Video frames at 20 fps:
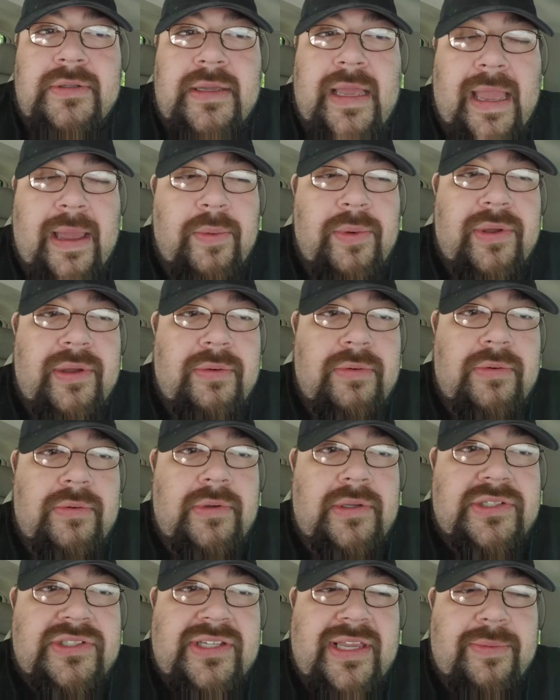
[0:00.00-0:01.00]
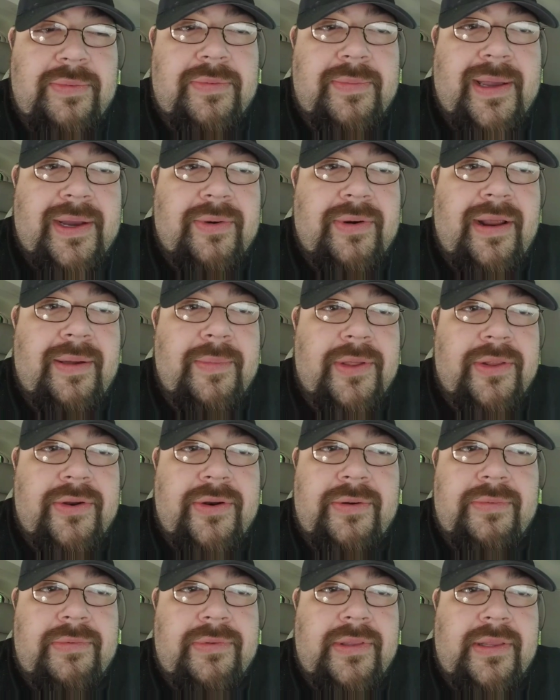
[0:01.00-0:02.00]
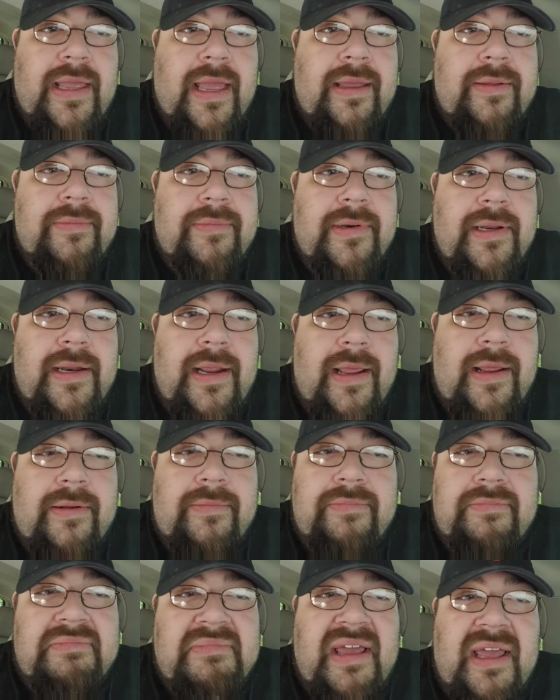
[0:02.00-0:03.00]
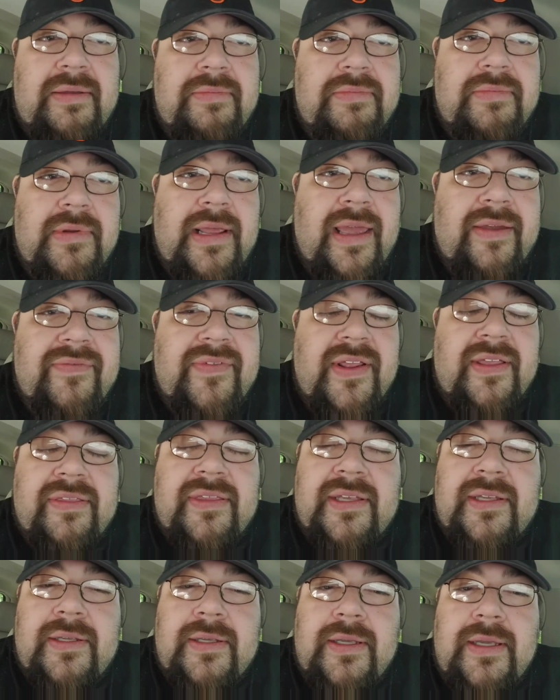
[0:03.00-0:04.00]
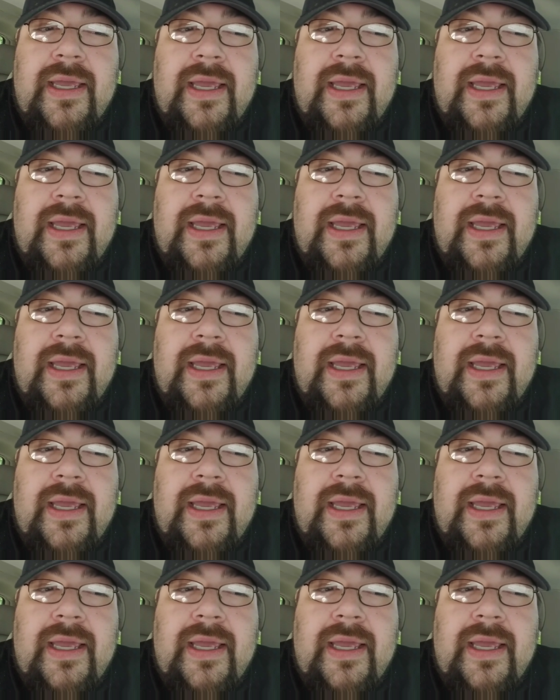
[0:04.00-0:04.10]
And same with my grandmother, I have nothing.